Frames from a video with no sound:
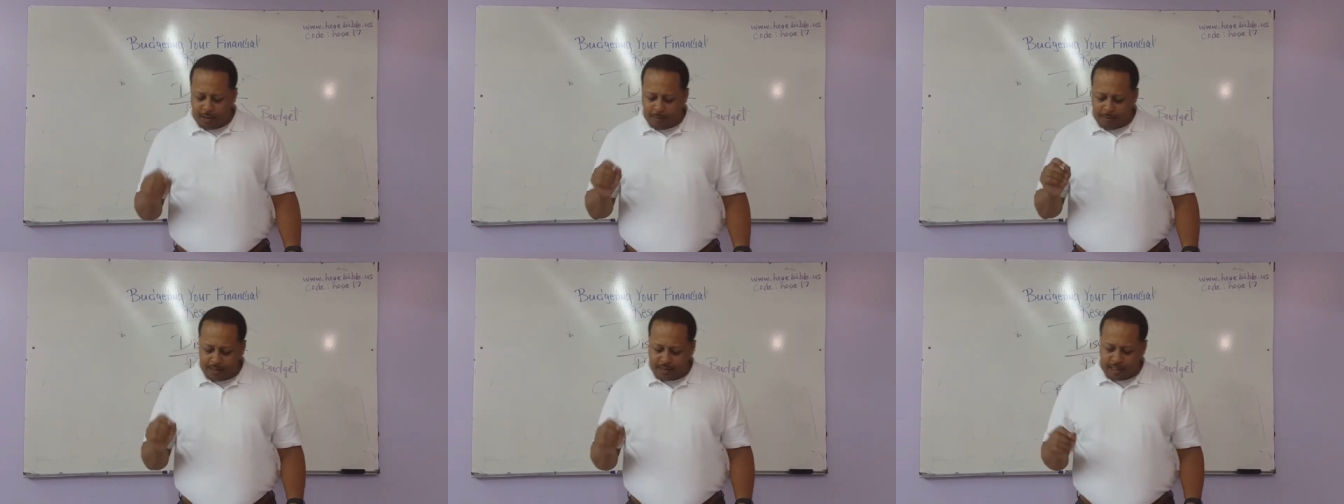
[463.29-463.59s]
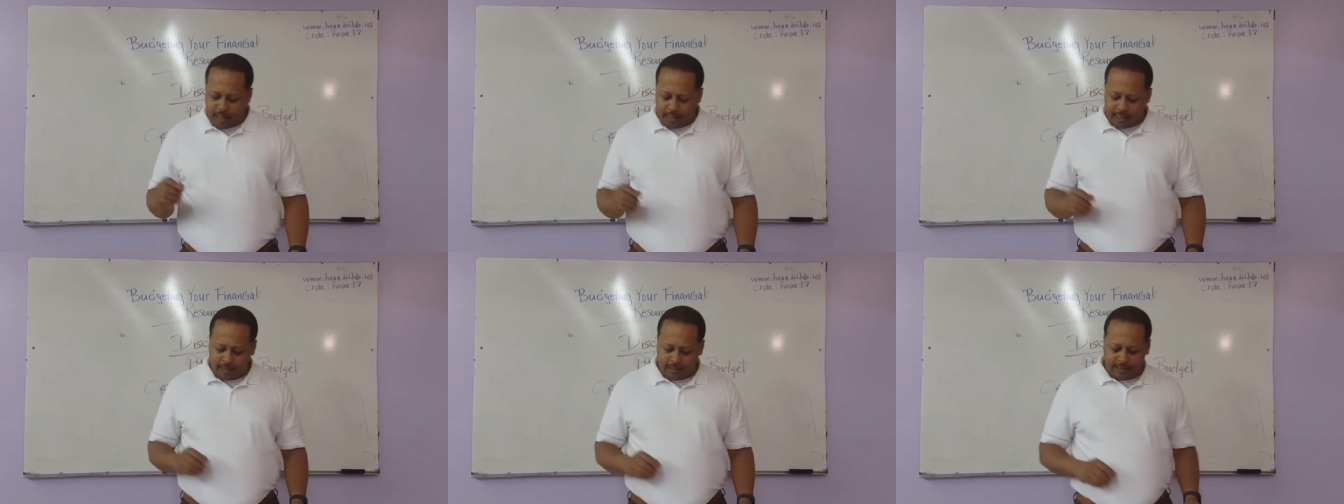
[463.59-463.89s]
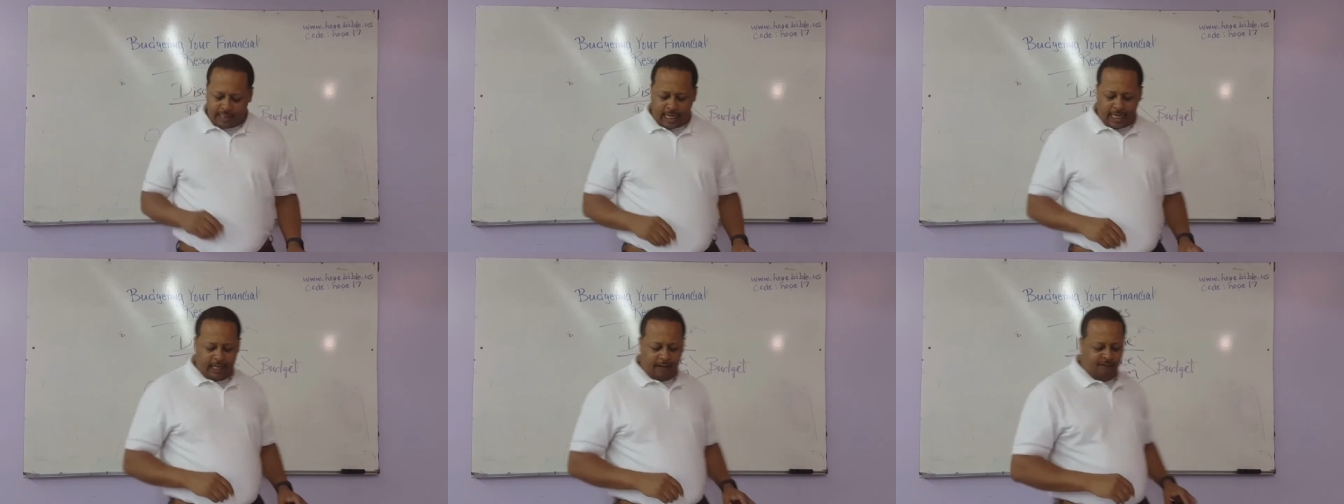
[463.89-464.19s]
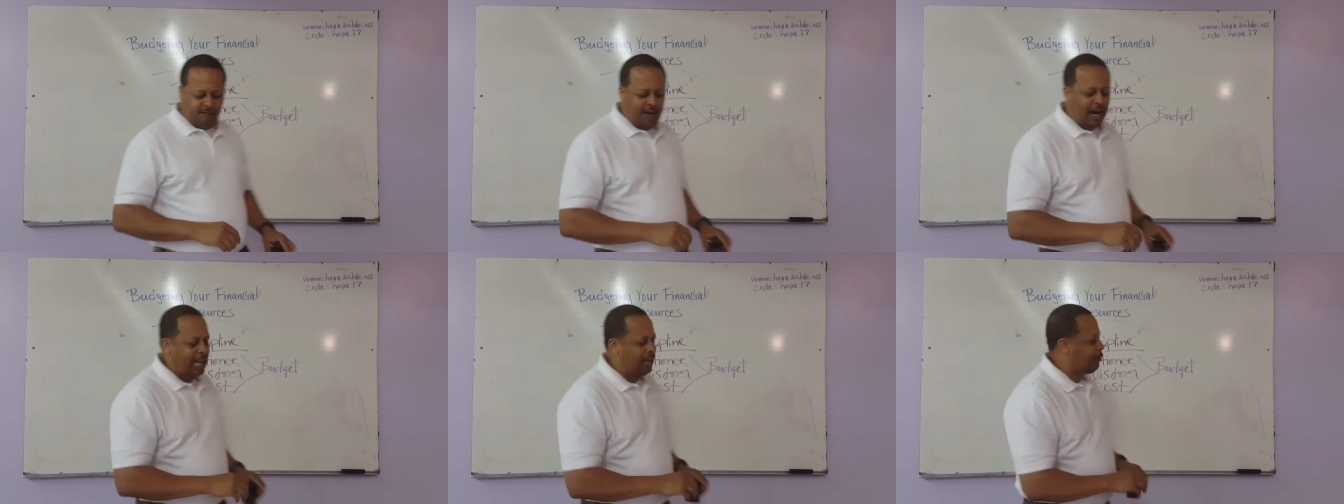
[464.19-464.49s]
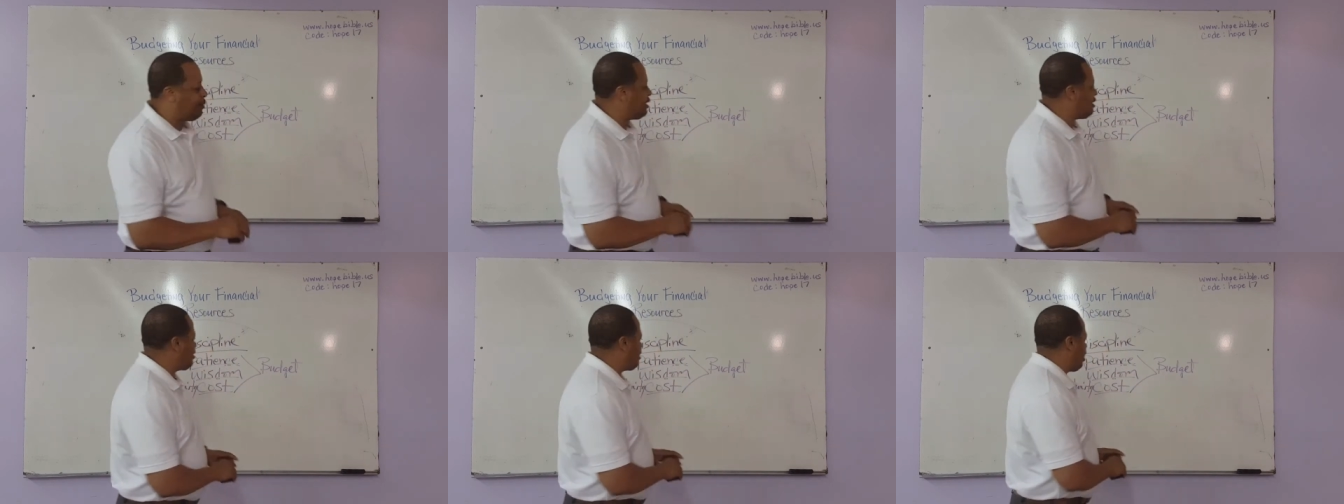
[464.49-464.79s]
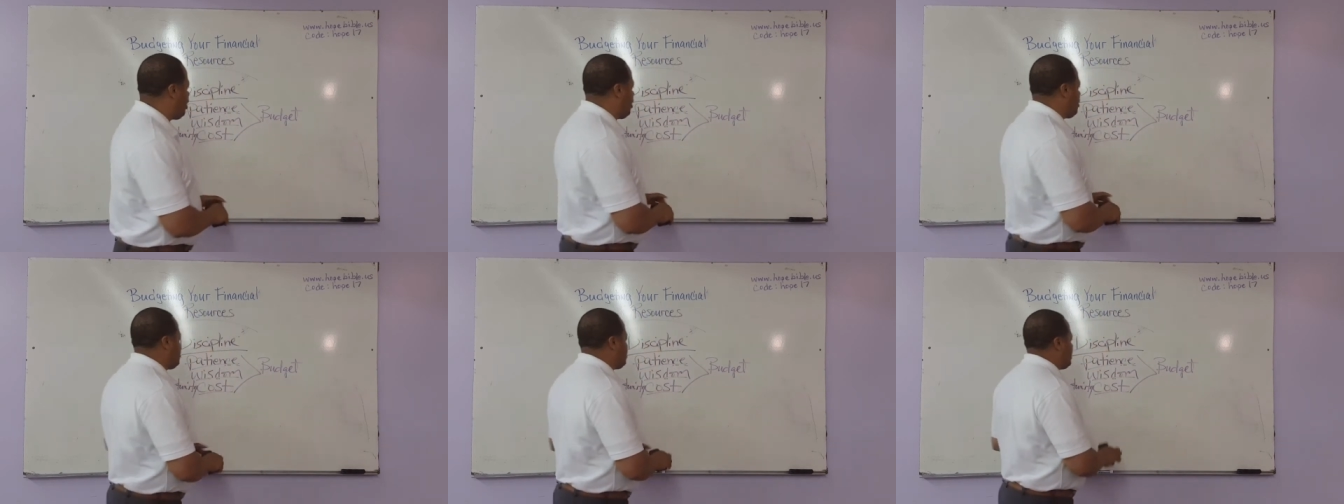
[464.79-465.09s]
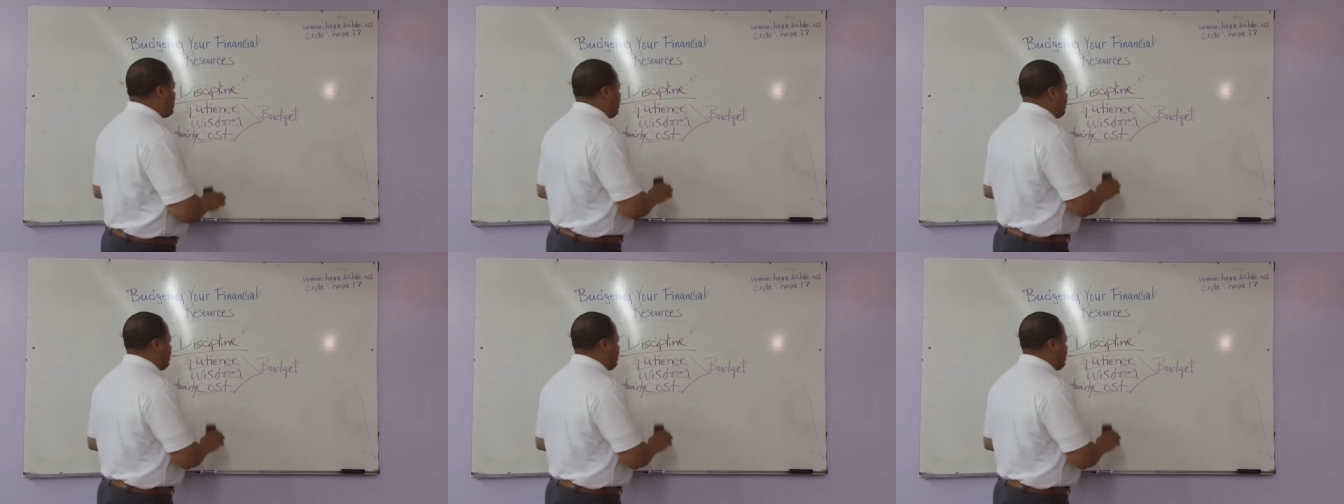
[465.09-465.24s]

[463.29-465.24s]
you must understand the following terms